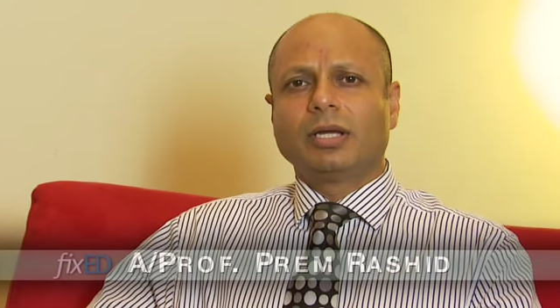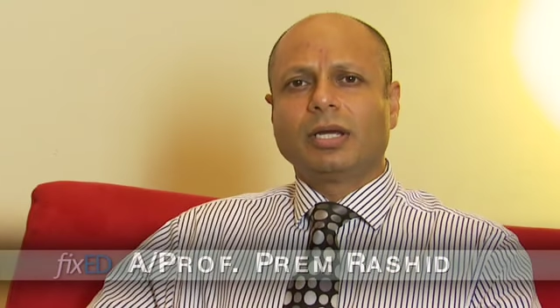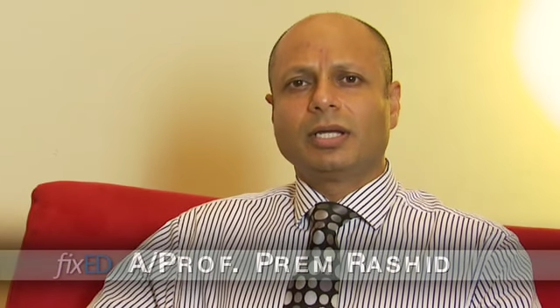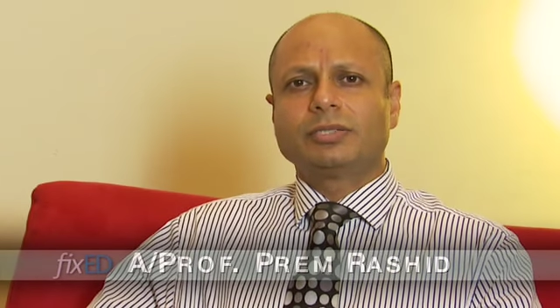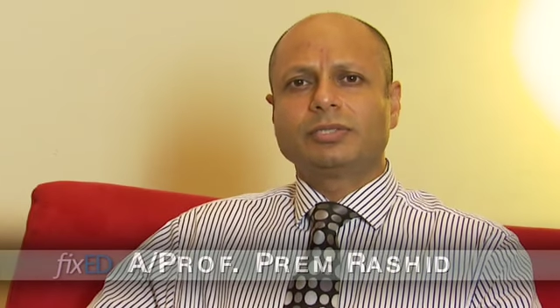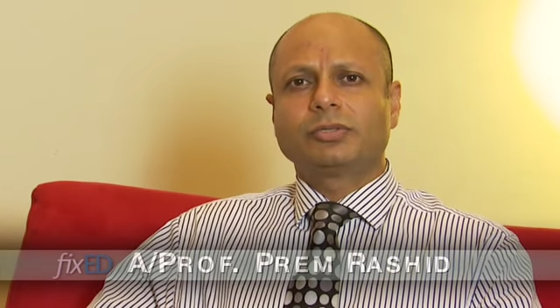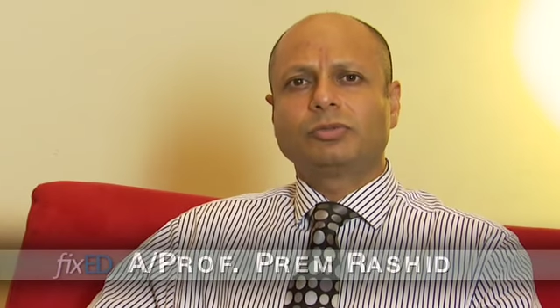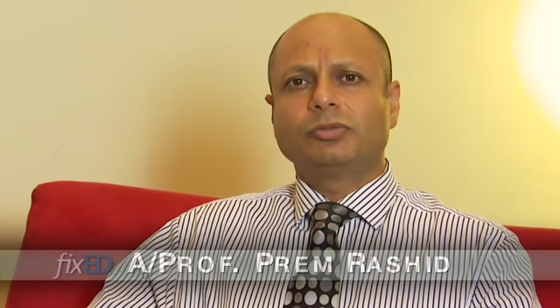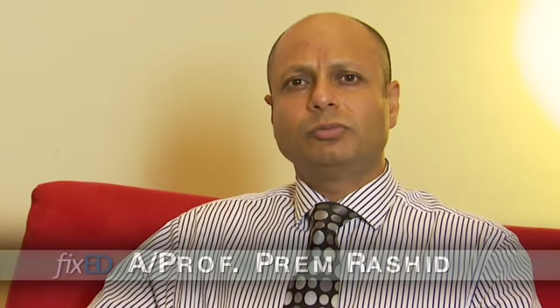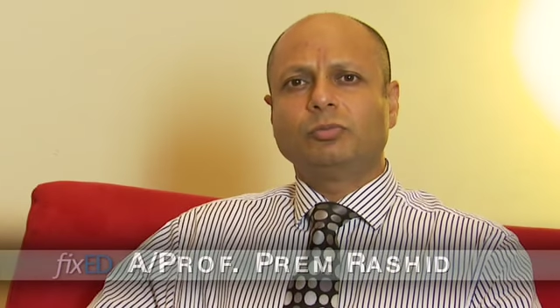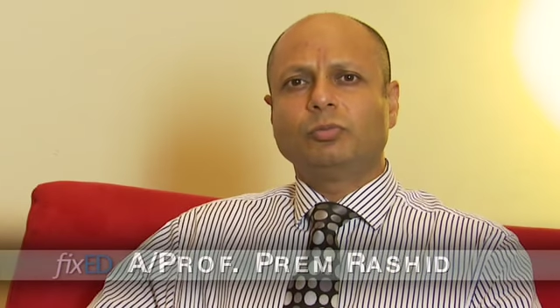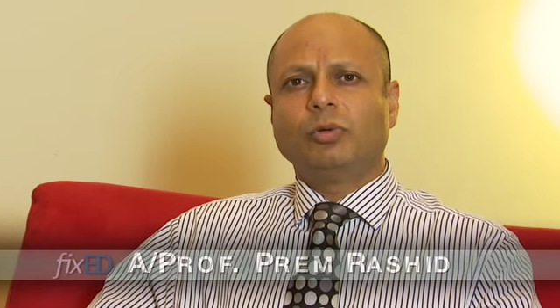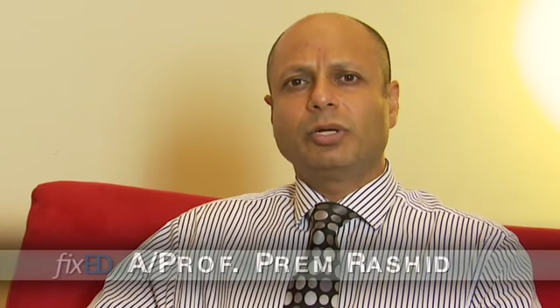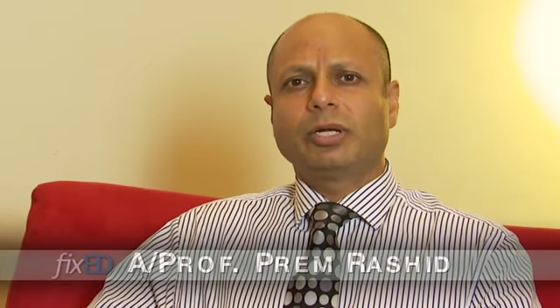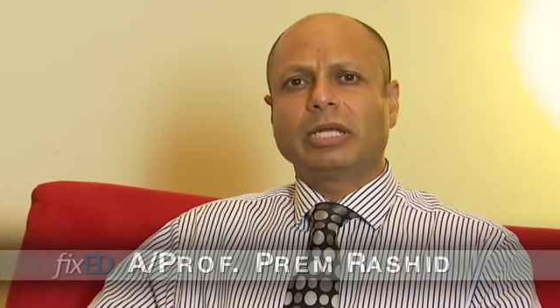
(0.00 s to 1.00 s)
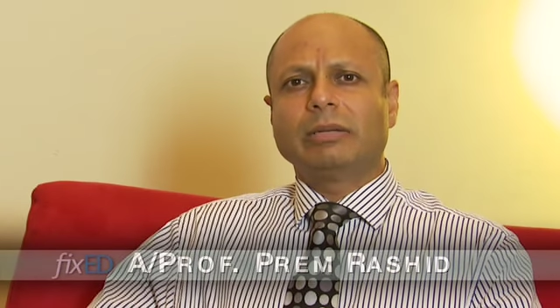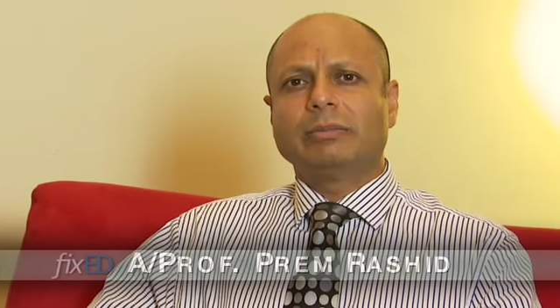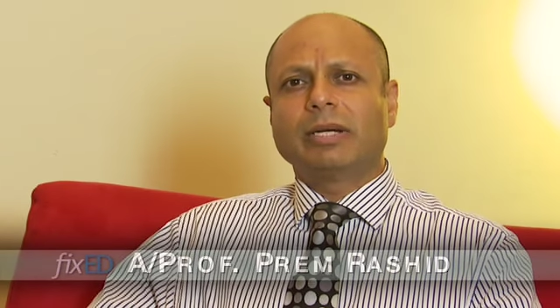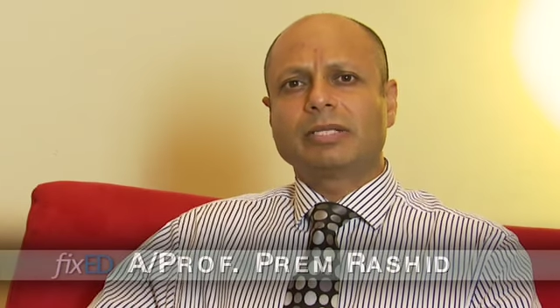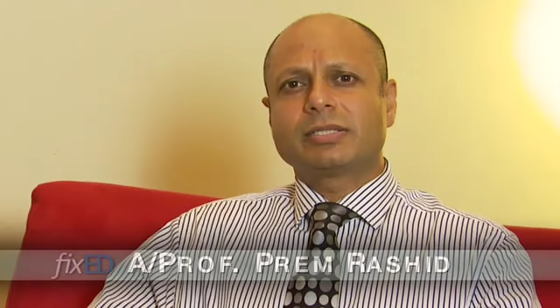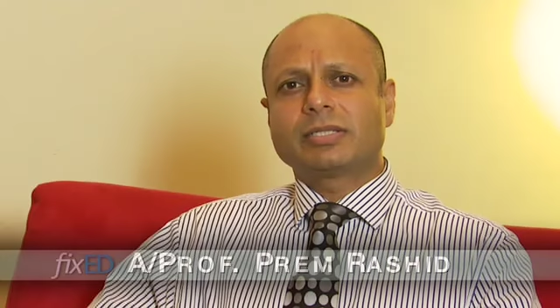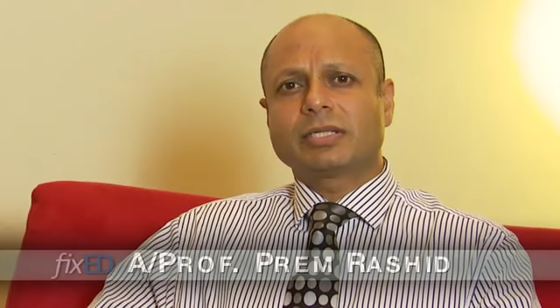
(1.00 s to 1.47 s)
as a group work in
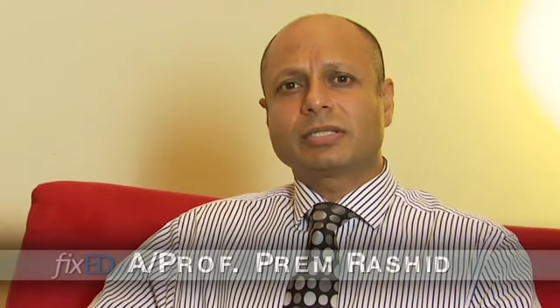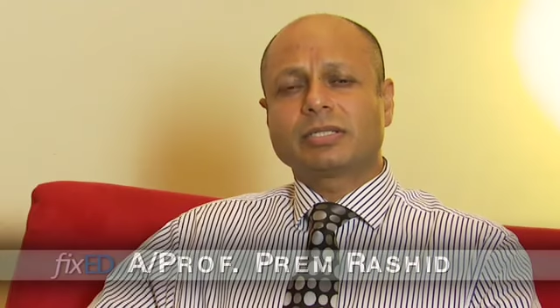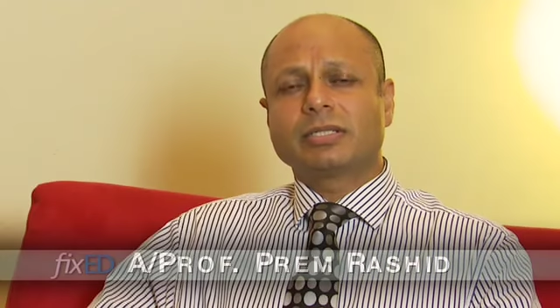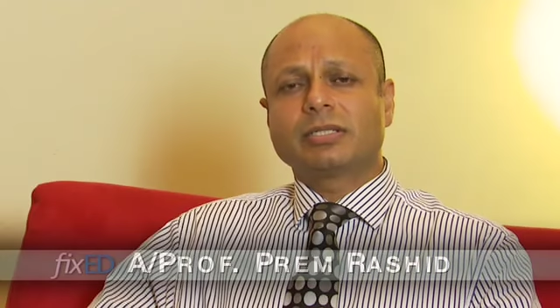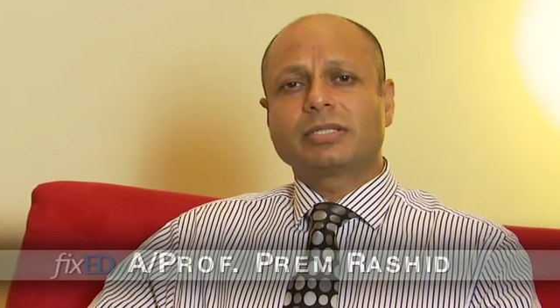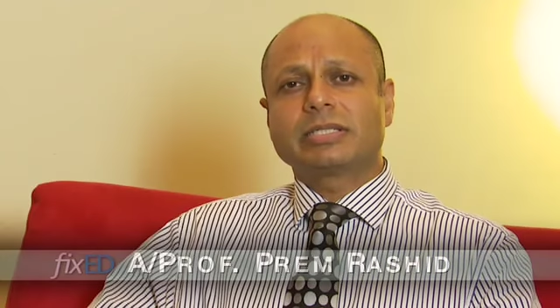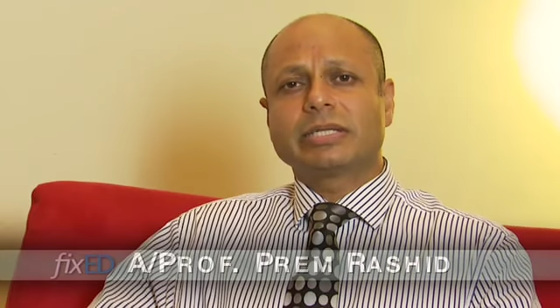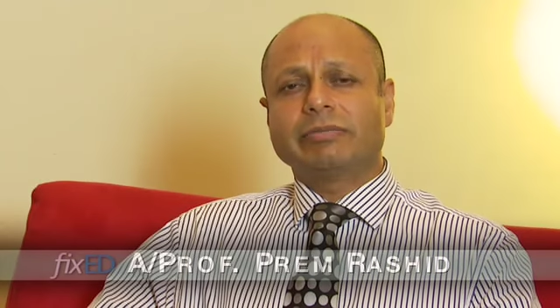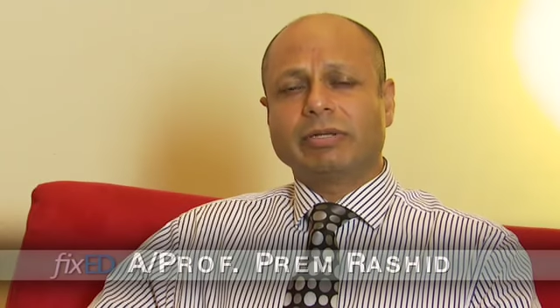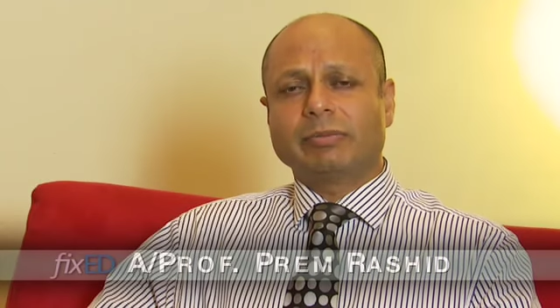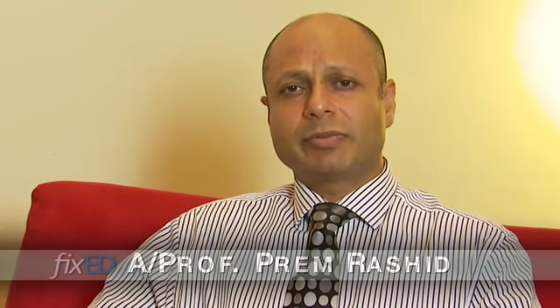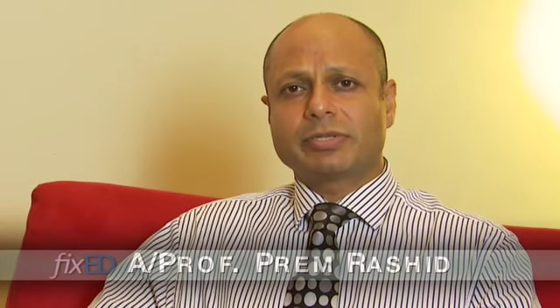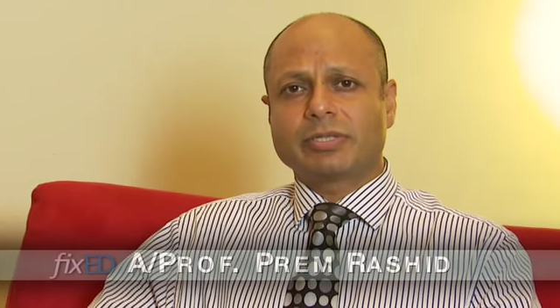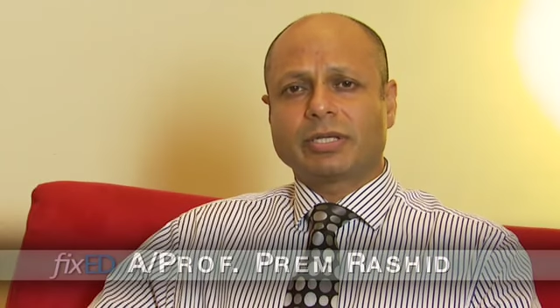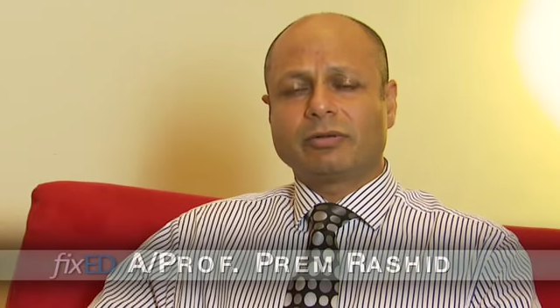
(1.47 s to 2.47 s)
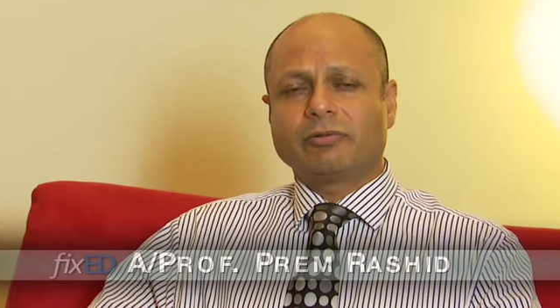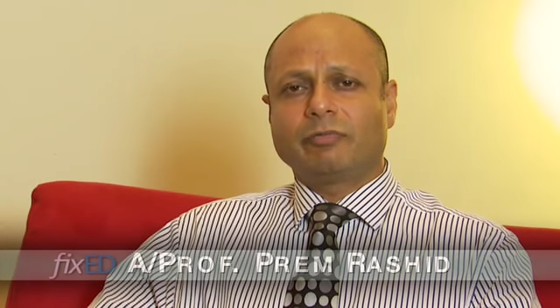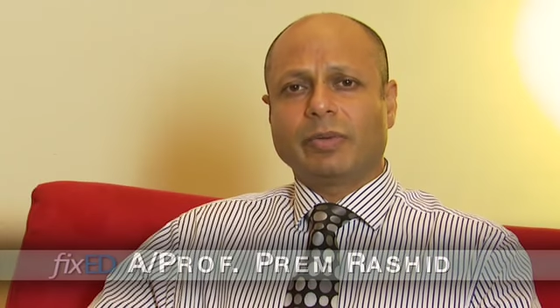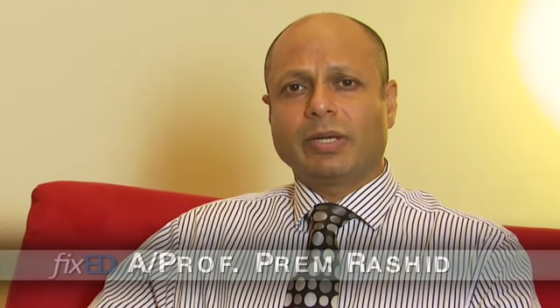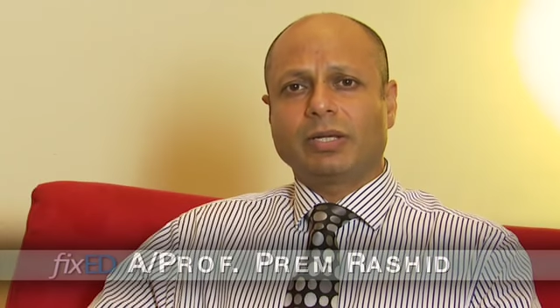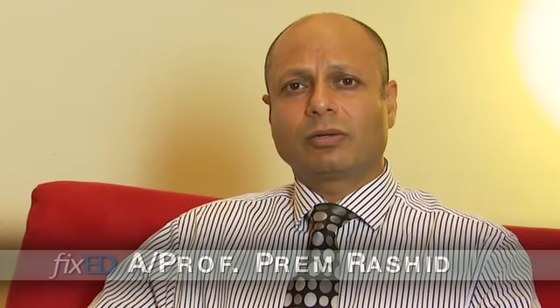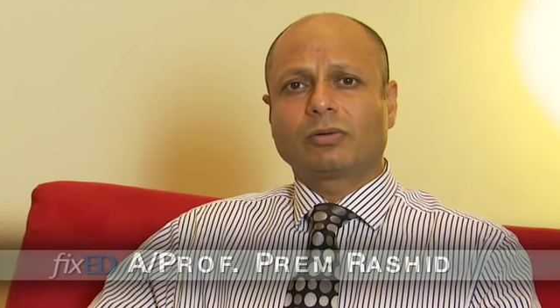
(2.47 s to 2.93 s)
about 60 to 70% of
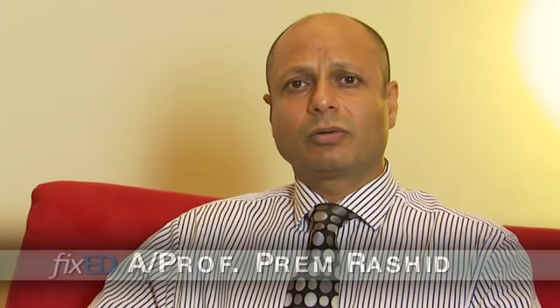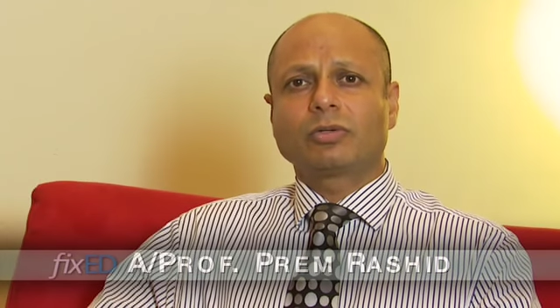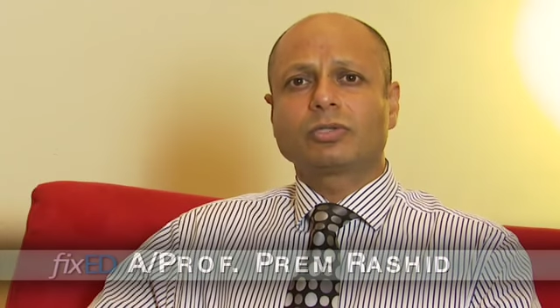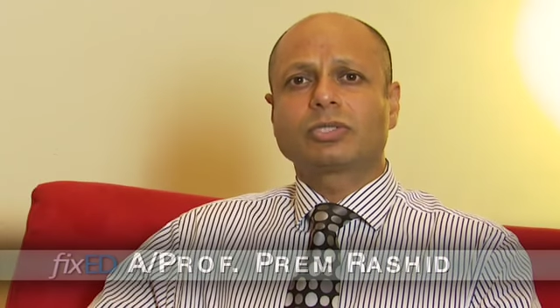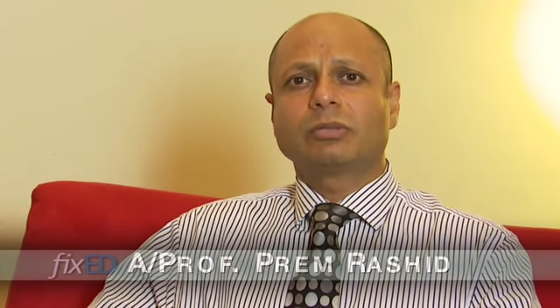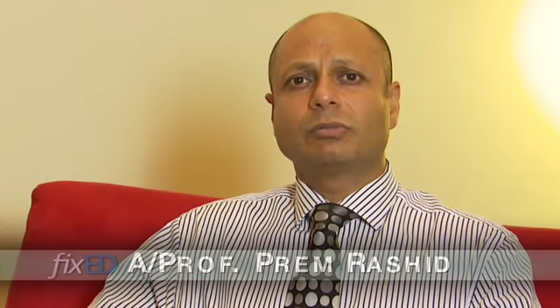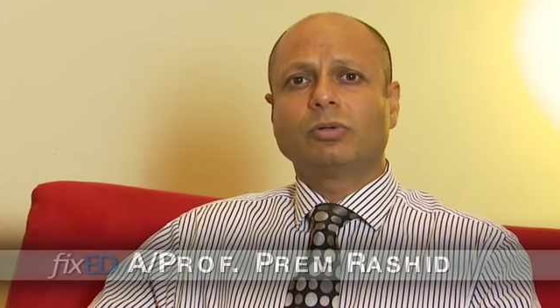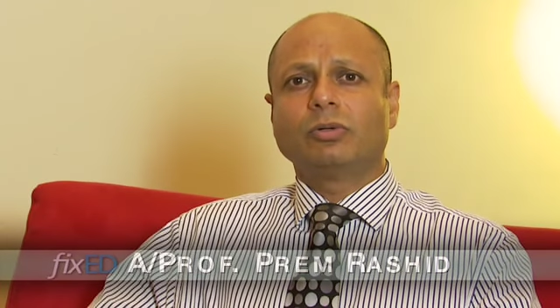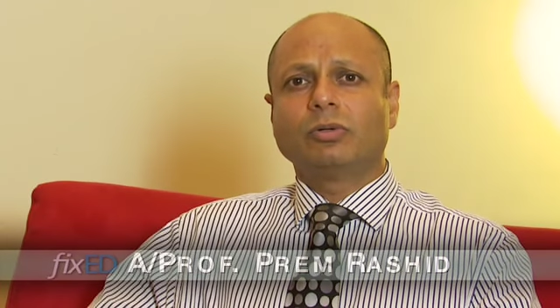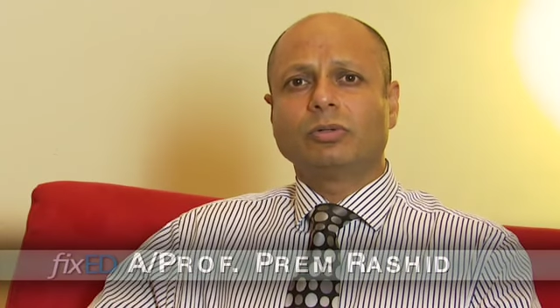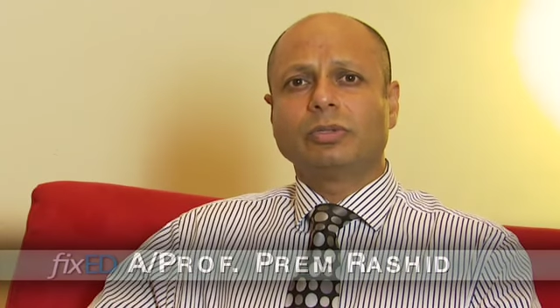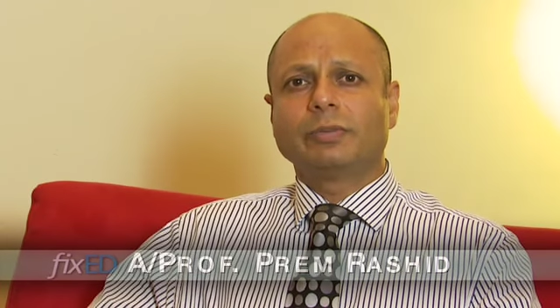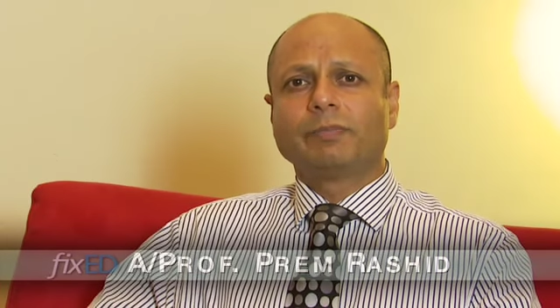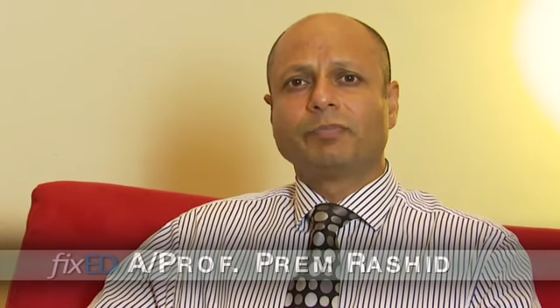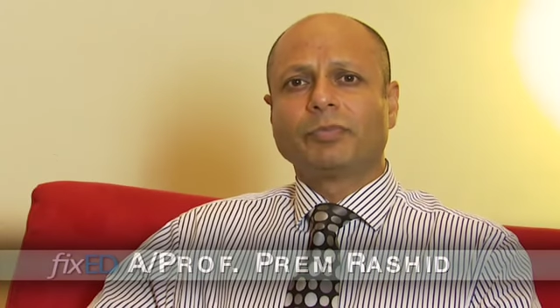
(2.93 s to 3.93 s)
men across the board.